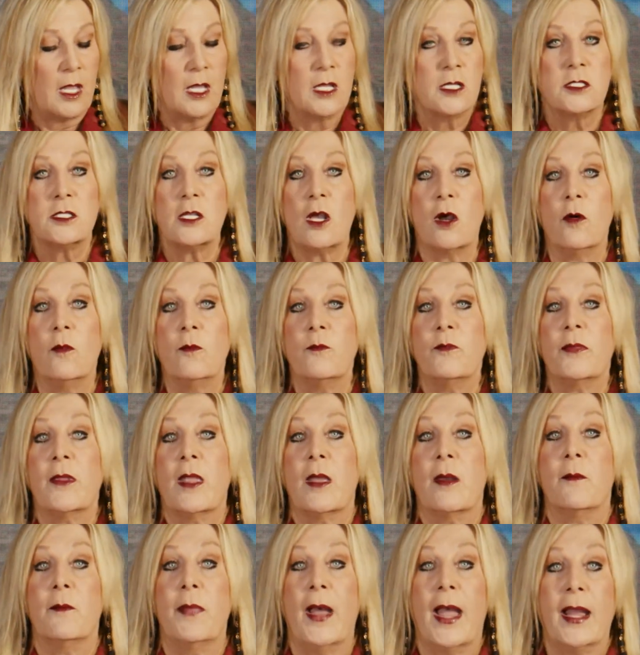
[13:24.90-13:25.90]
So
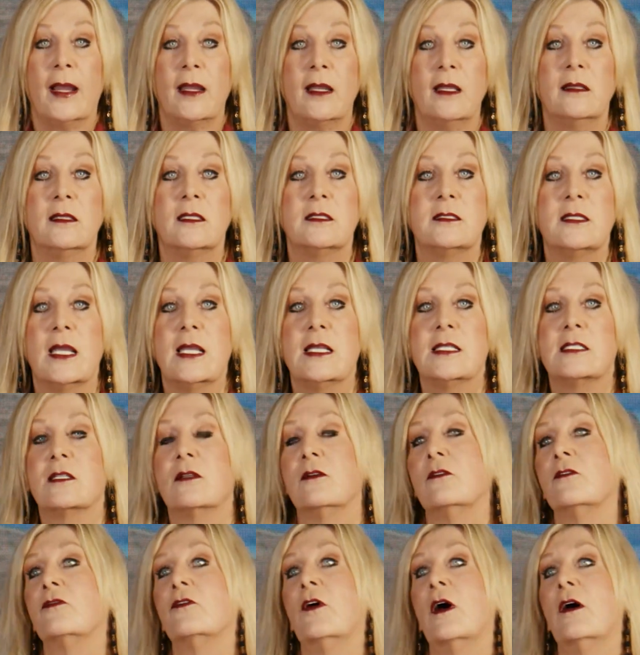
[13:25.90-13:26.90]
back in the days
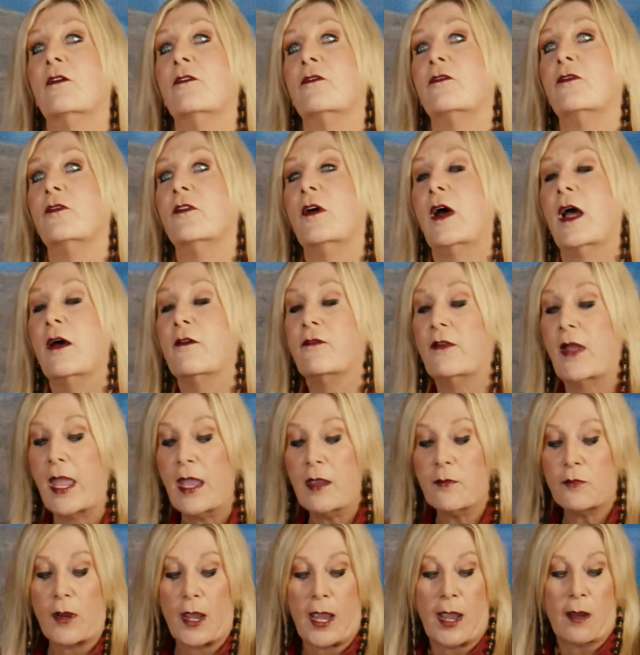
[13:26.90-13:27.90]
of
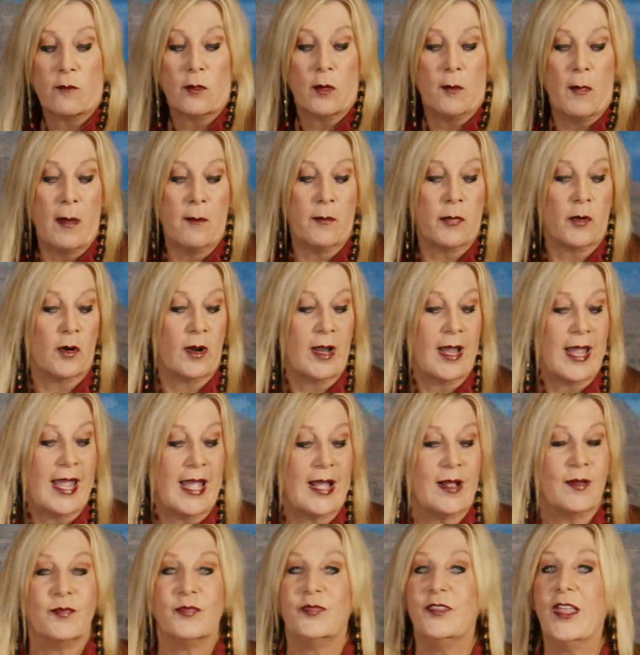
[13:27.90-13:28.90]
Abraham, remember,
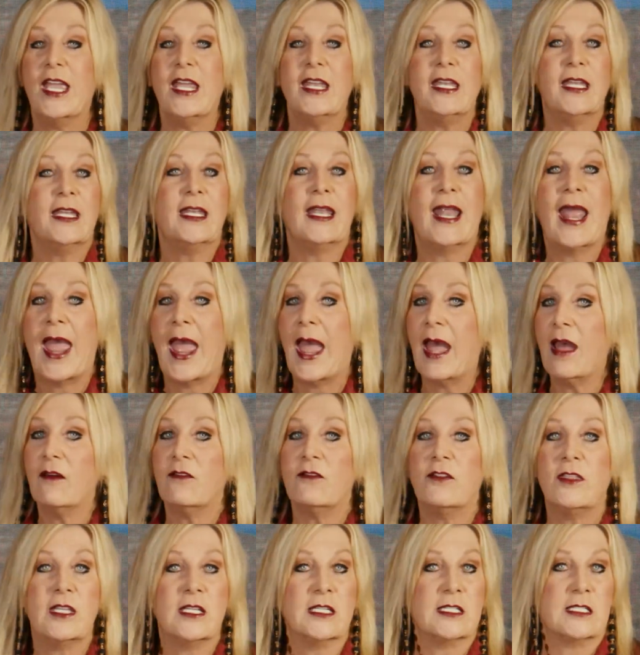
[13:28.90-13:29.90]
they didn't
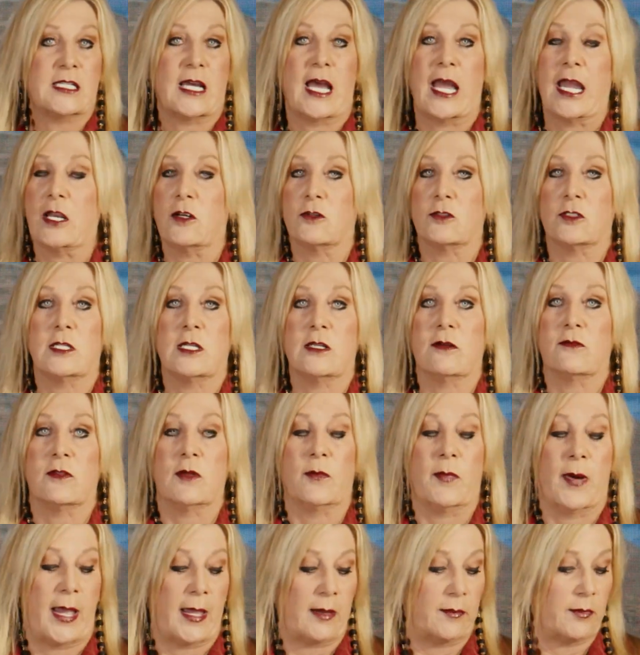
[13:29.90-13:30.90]
have the entirety of
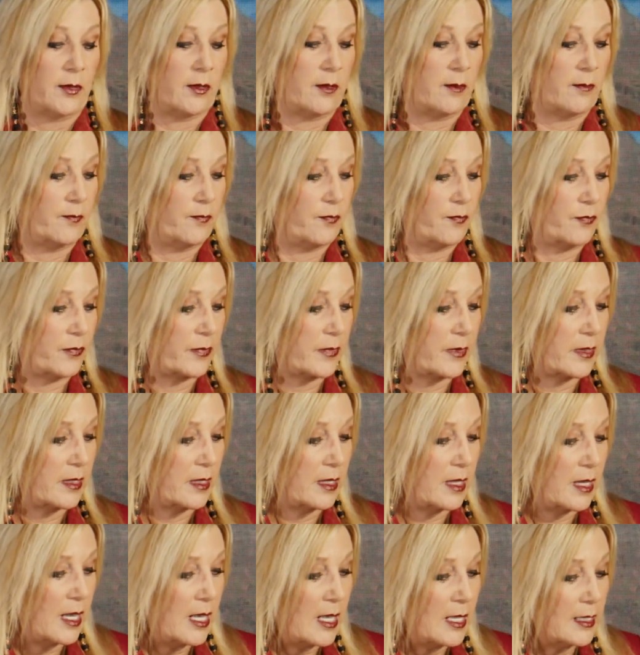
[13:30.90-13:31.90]
the Bible.
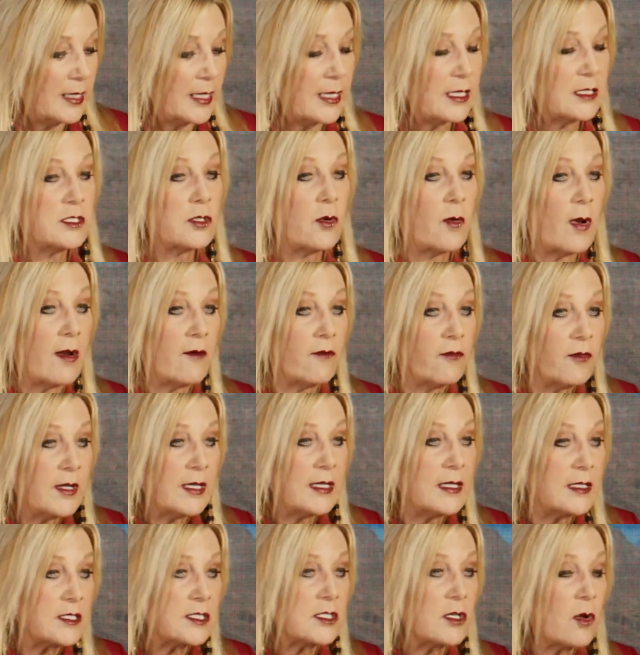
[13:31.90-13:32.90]

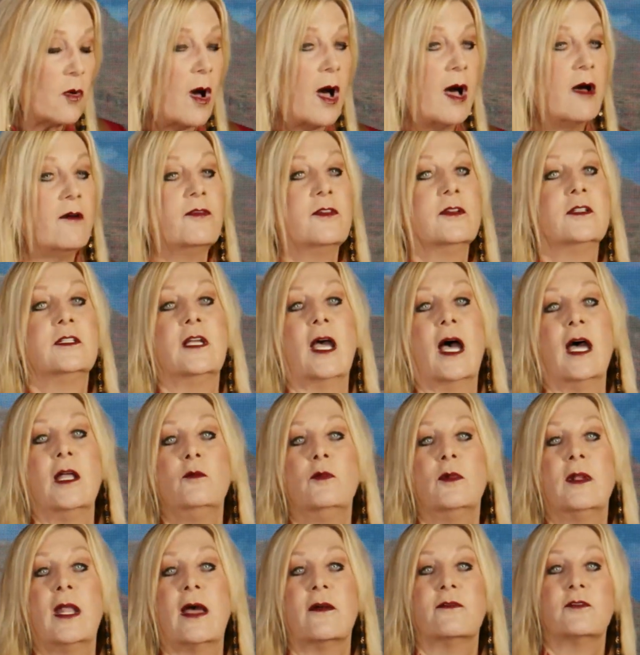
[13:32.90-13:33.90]
So often God
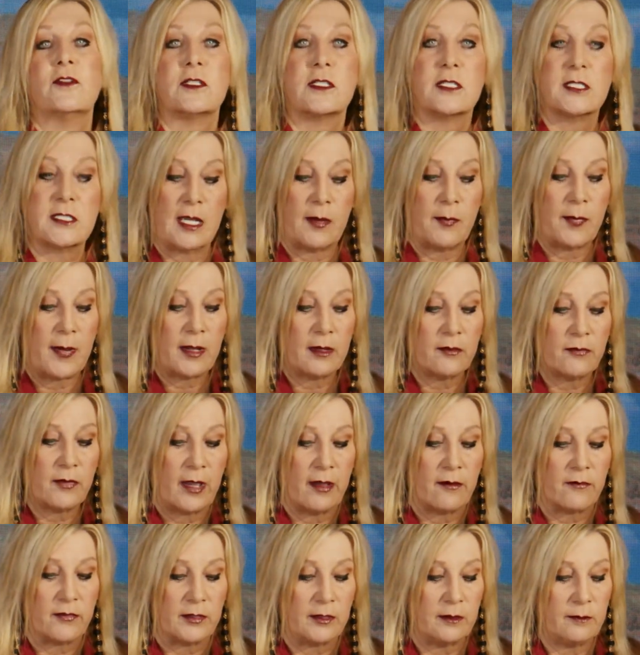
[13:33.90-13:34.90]
would have to step out of
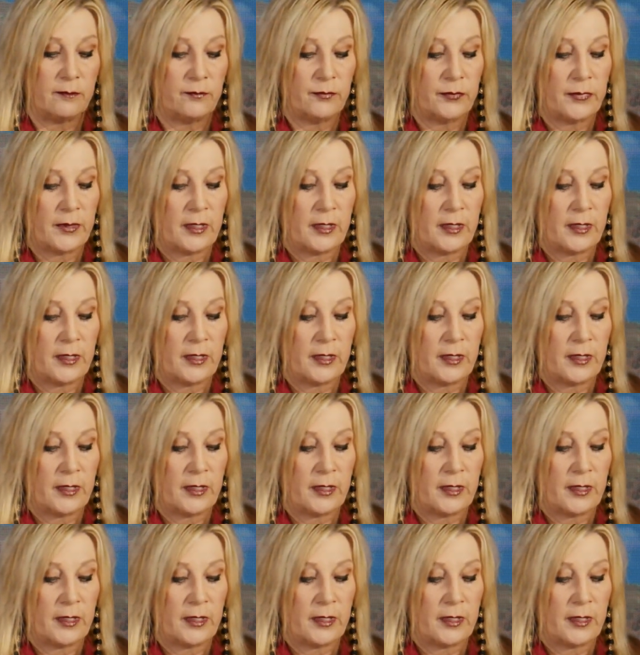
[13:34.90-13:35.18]
heaven,